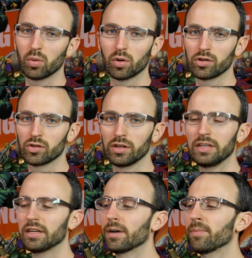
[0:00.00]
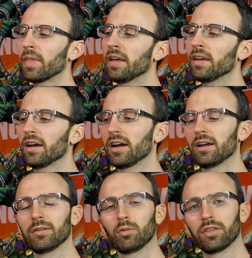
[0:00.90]
portrait here
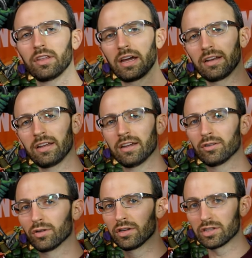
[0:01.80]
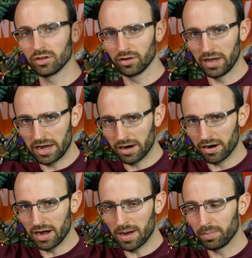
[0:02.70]
with that traditional
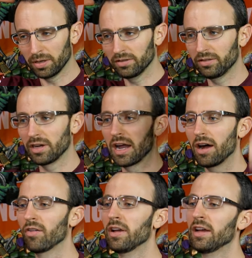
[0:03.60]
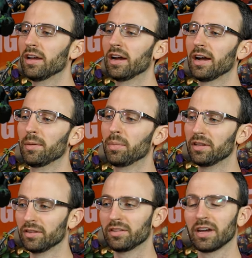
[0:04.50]
hair up style. But
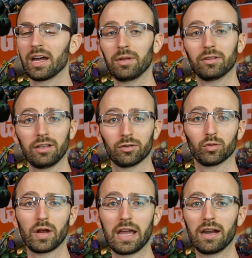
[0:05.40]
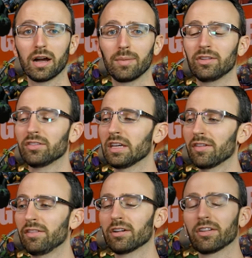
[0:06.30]
this time it's red, obviously,
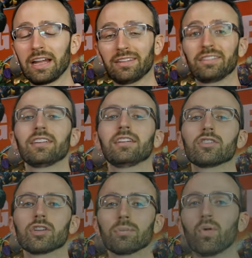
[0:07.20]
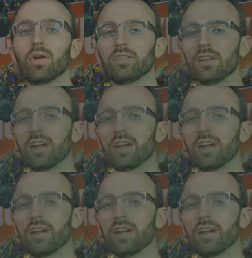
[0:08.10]
giving her that signature Poison